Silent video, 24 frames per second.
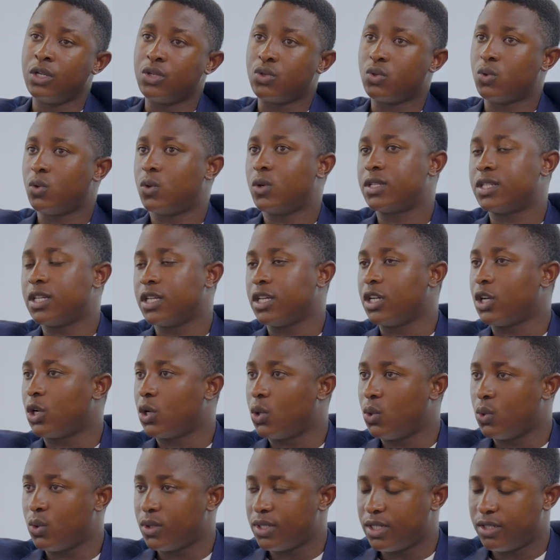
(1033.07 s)
towards an
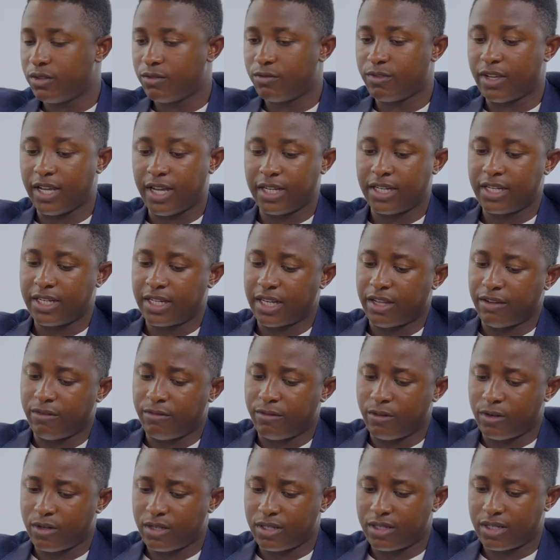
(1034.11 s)
inclusive and
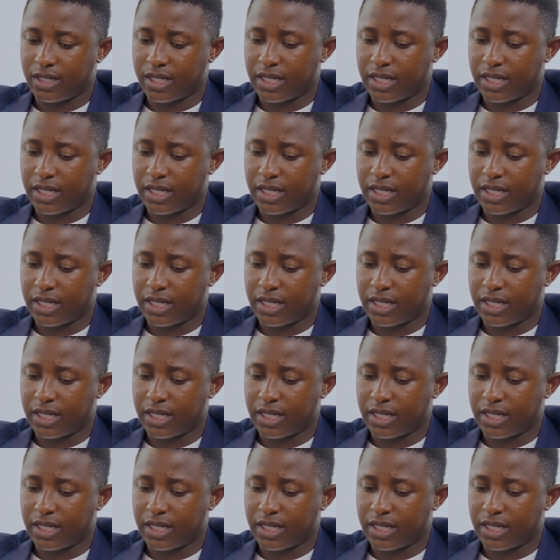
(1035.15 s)
diverse